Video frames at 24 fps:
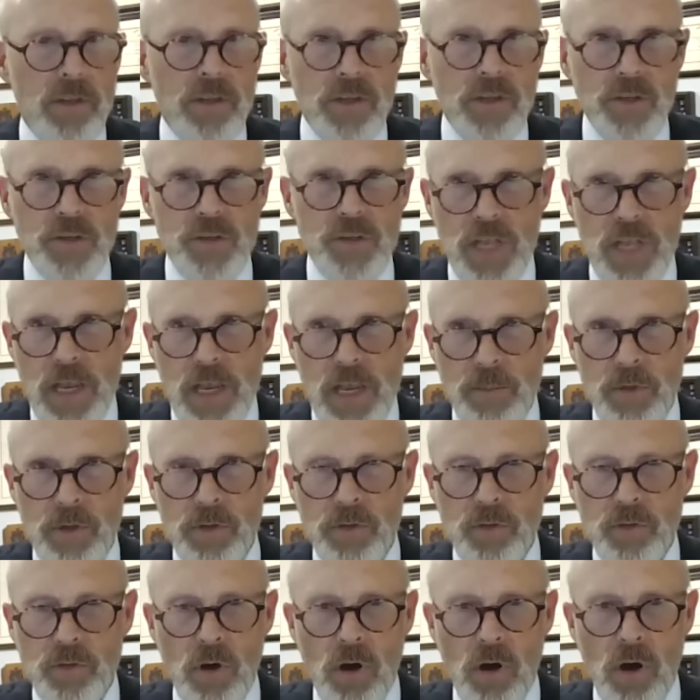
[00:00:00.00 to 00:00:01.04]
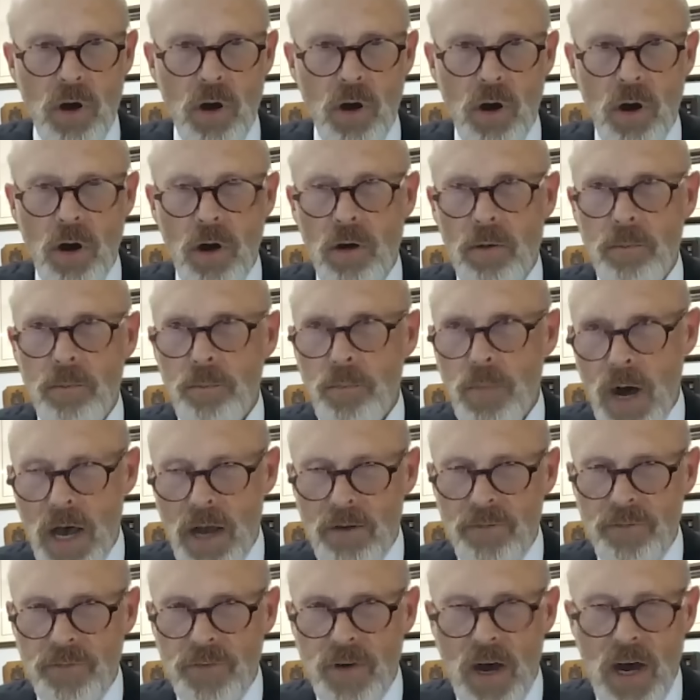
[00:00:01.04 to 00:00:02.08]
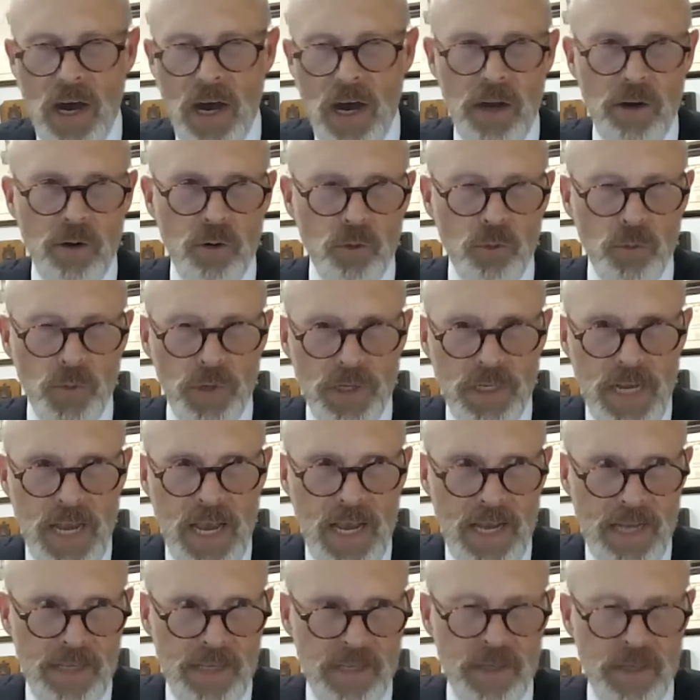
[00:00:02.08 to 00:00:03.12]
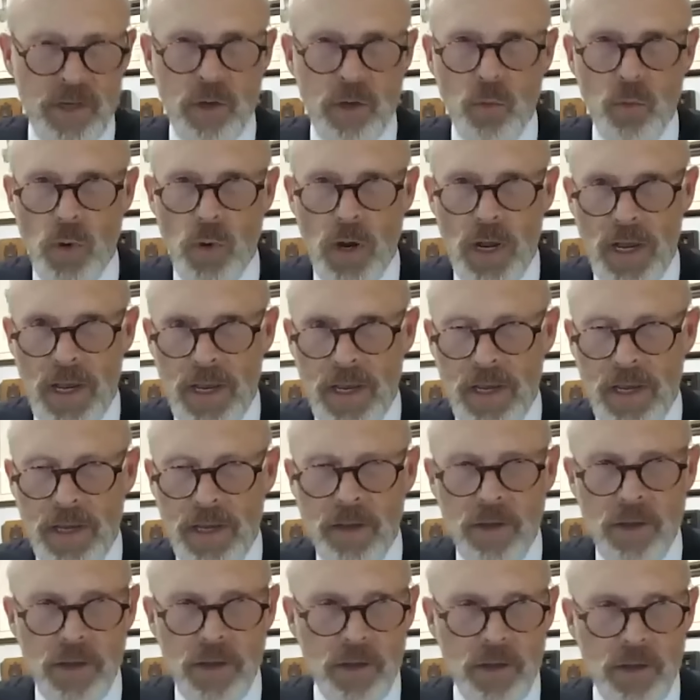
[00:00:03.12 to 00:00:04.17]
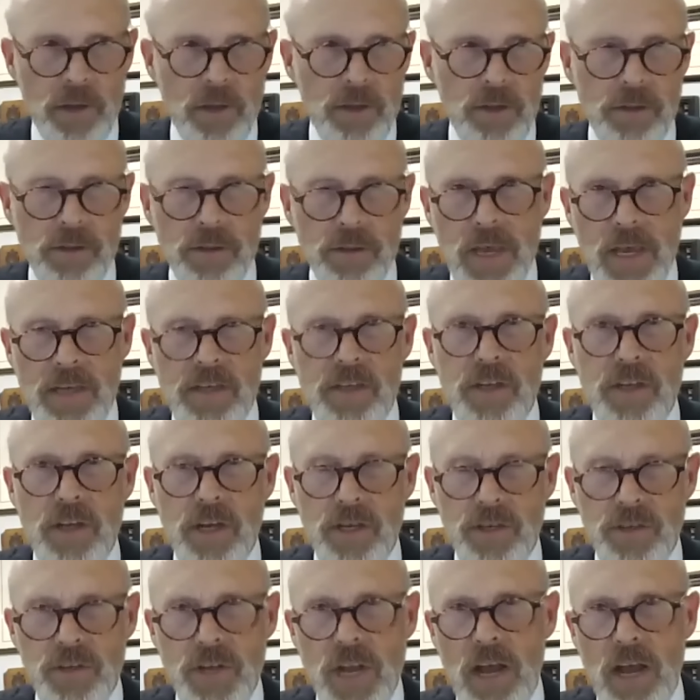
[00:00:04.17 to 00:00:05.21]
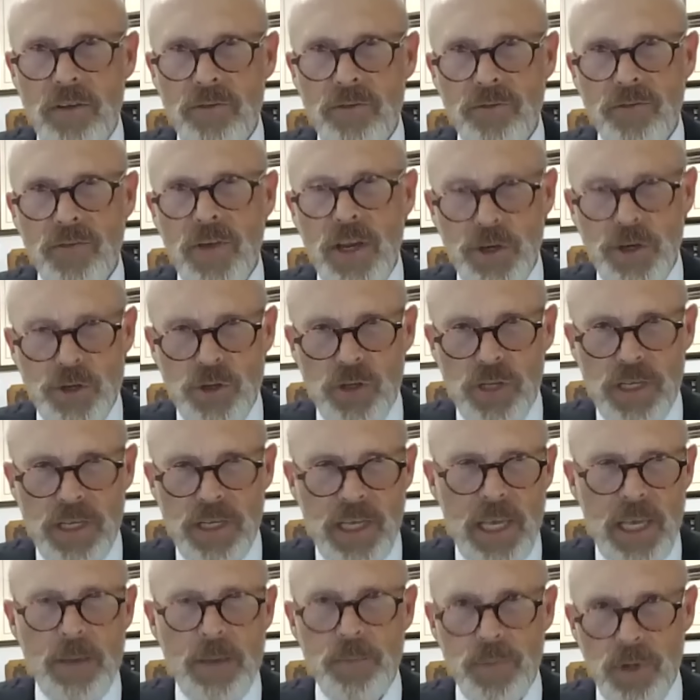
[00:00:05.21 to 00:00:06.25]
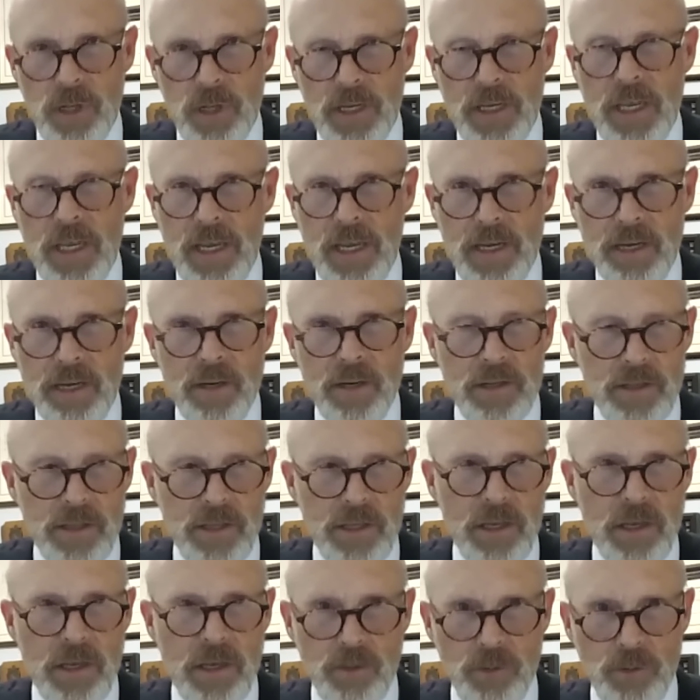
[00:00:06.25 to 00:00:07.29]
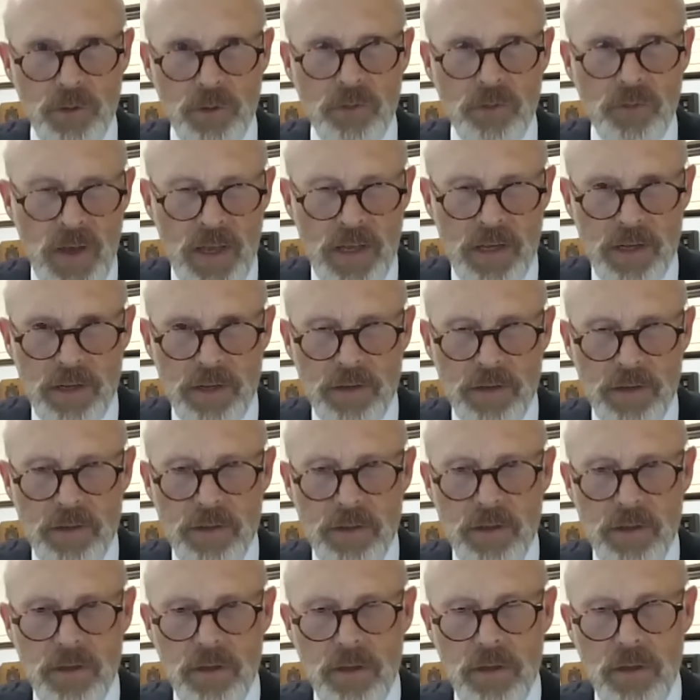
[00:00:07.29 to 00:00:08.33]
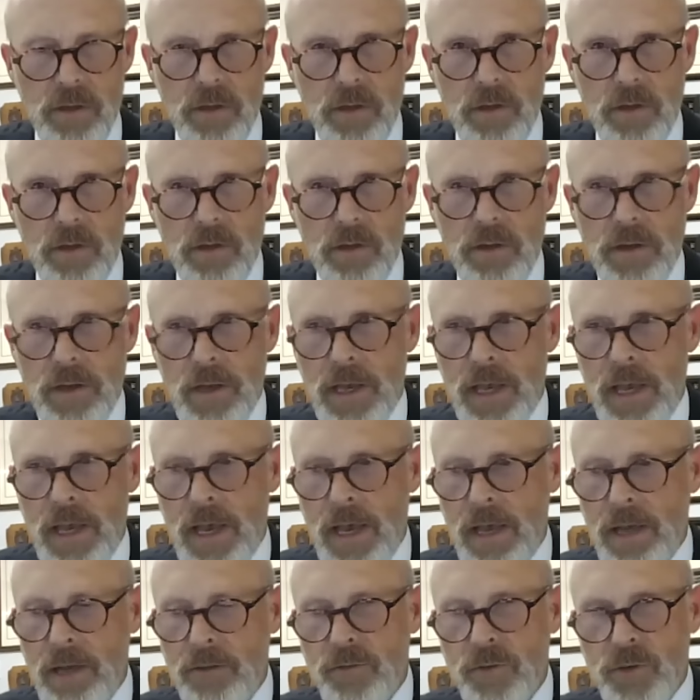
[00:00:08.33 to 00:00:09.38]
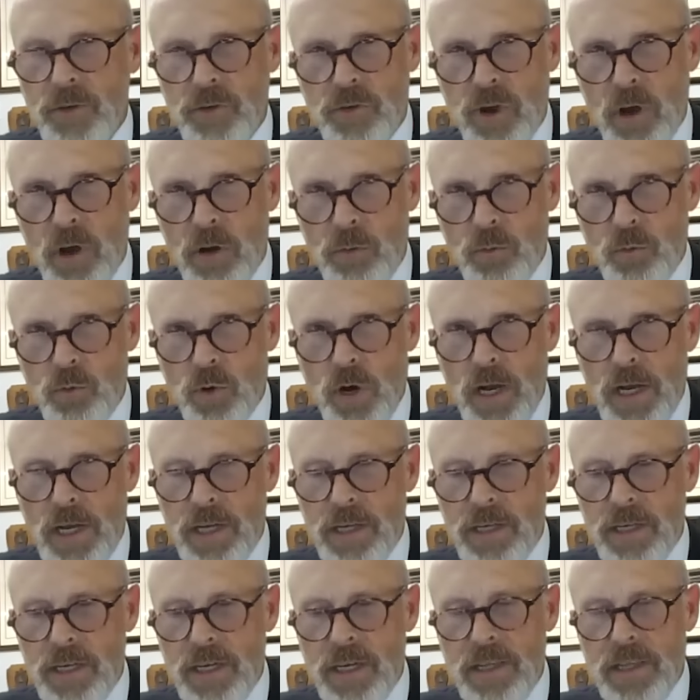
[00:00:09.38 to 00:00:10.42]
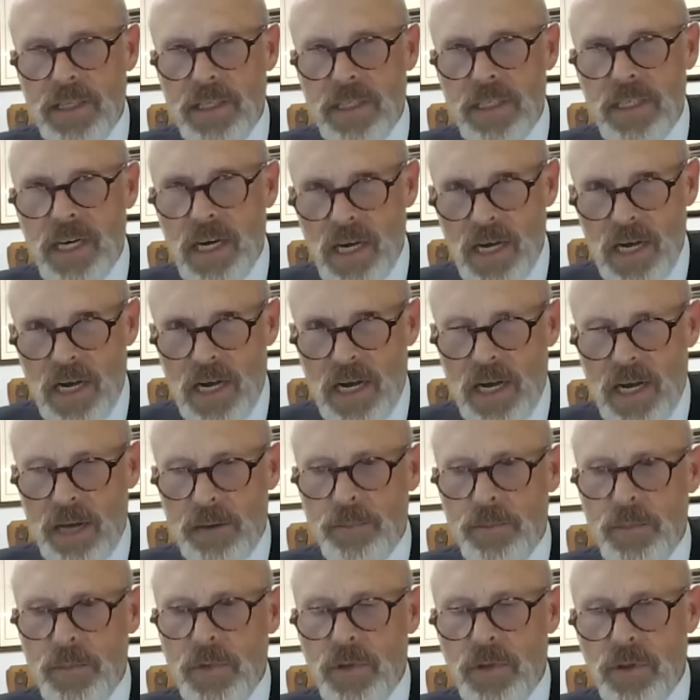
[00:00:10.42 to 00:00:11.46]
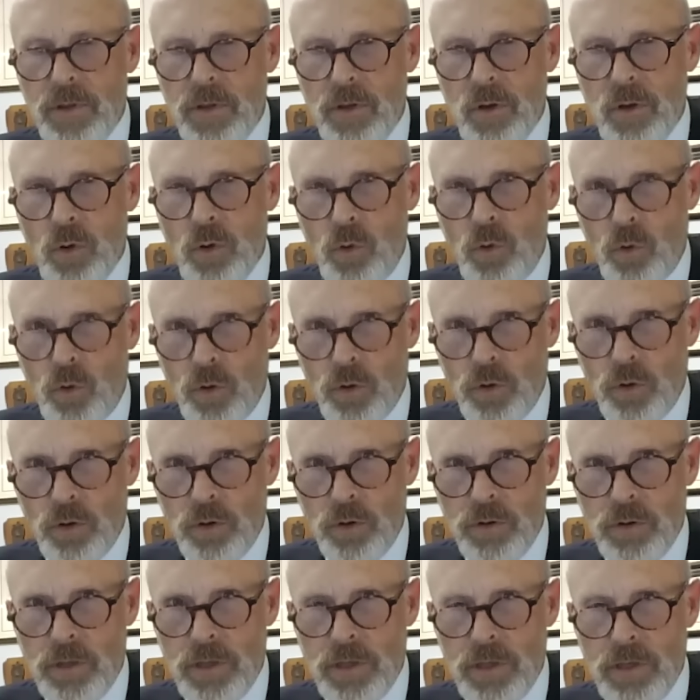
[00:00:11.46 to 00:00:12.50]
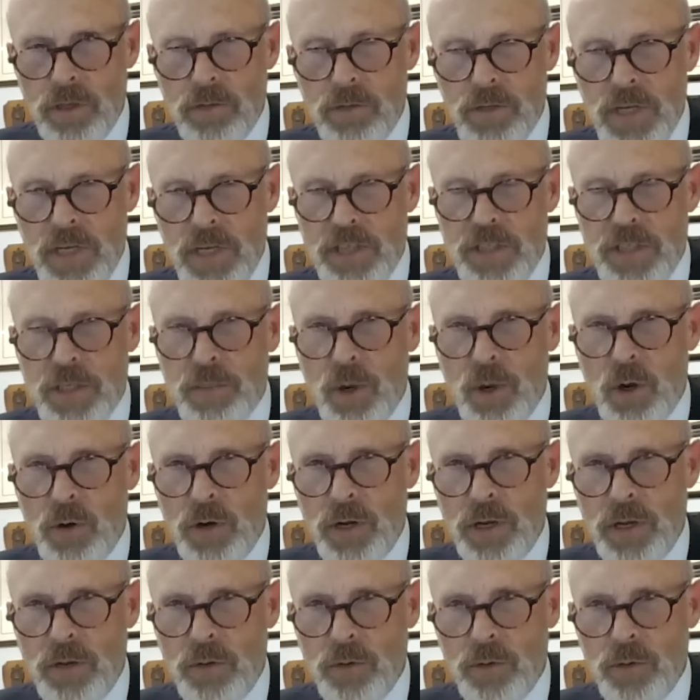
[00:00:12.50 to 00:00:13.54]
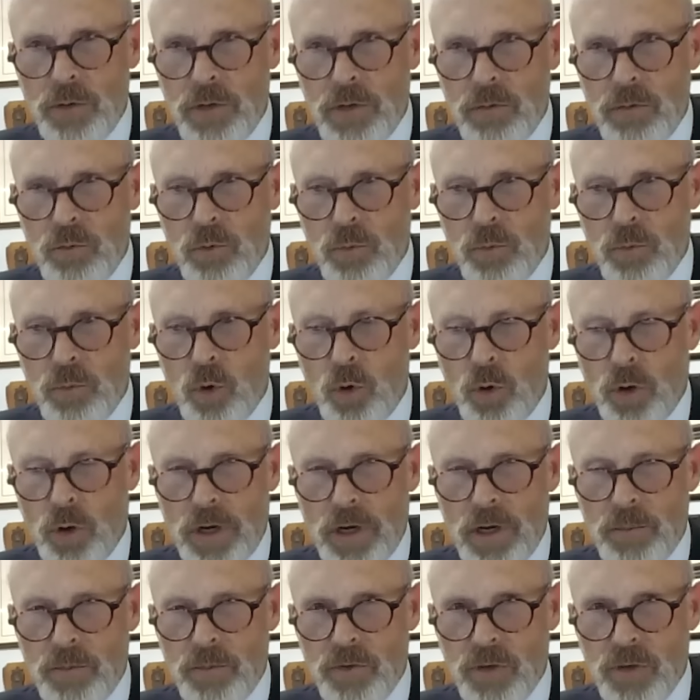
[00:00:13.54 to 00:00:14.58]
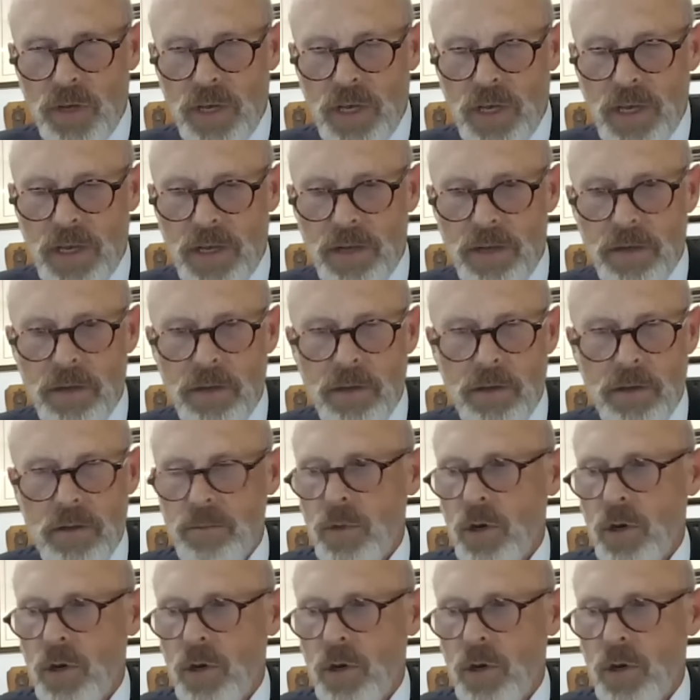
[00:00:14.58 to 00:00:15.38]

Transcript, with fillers: these statements are modified or redacted in a way that does not facially implicate the other defendant. And if it's done right at the time the court, the testimony or the report comes in,